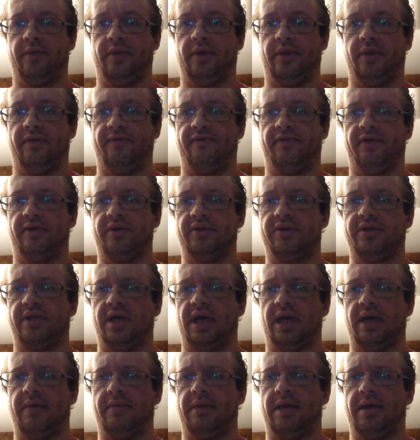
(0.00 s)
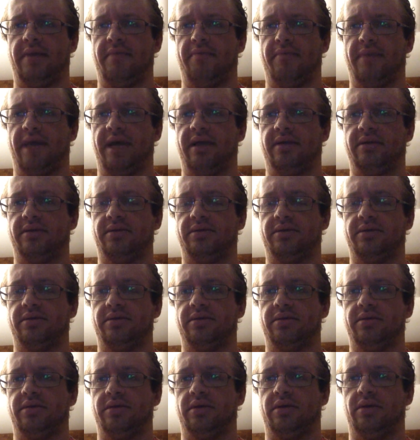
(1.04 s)
the first time he met,
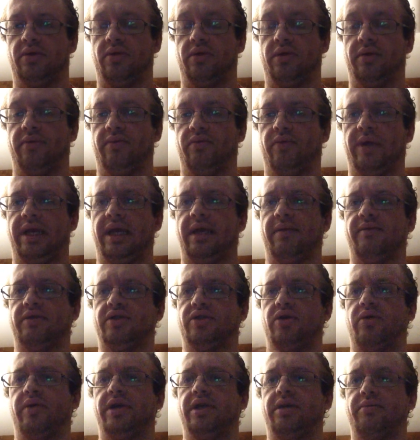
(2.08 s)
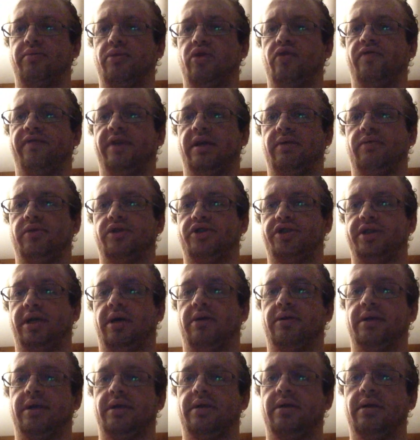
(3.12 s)
when he was going to move in with
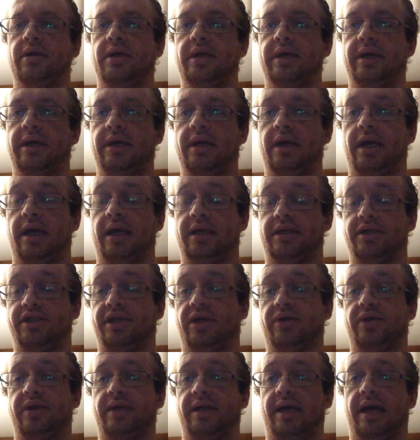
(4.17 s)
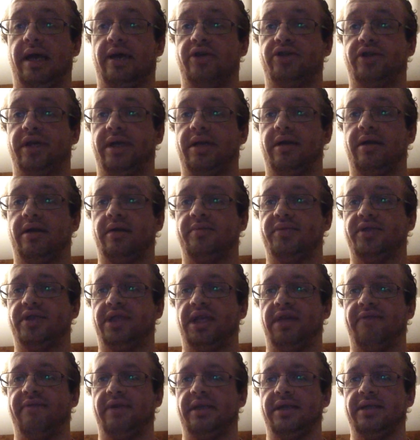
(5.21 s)
Sheldon, and Sheldon actually ended up
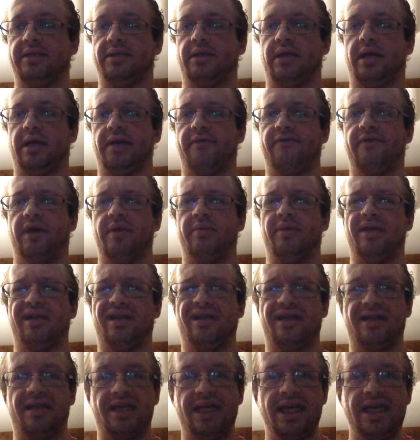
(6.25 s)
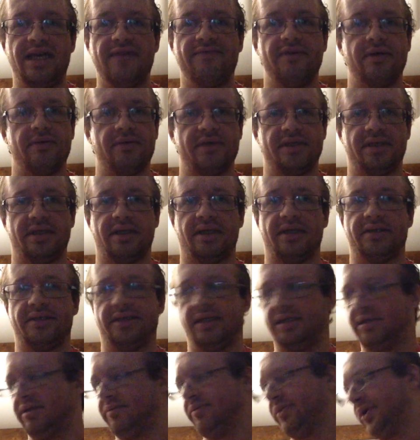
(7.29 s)
saving his life. I believe it was in this
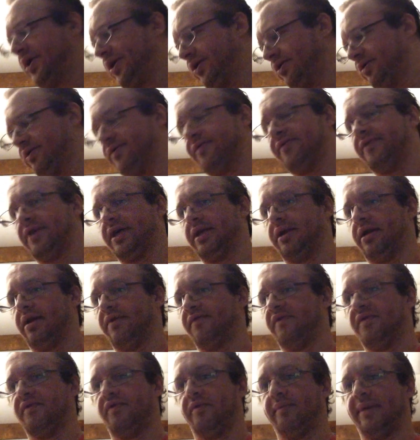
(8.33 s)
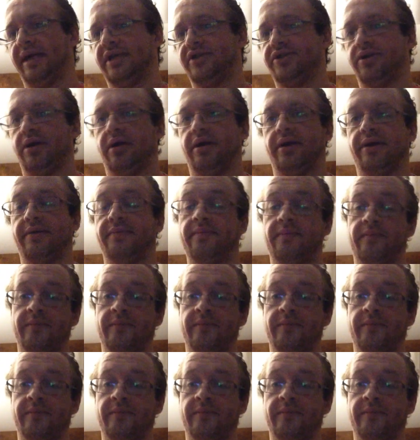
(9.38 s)
season, but I couldn't find enough information on it